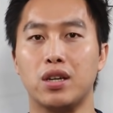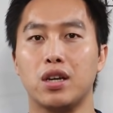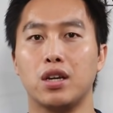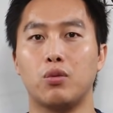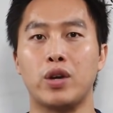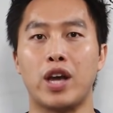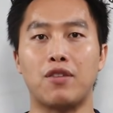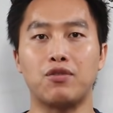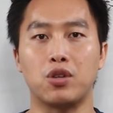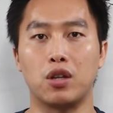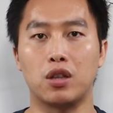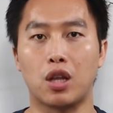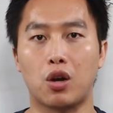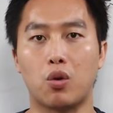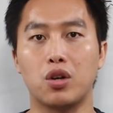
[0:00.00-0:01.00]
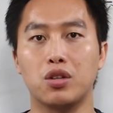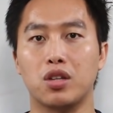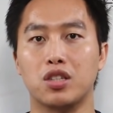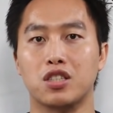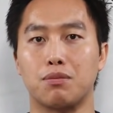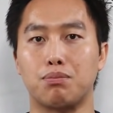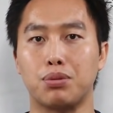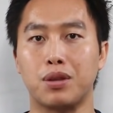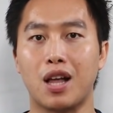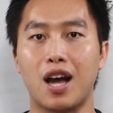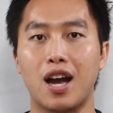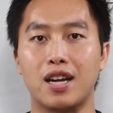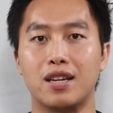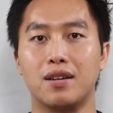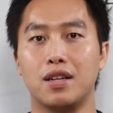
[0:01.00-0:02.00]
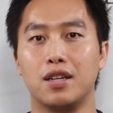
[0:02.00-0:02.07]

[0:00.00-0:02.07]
We have to lower the supply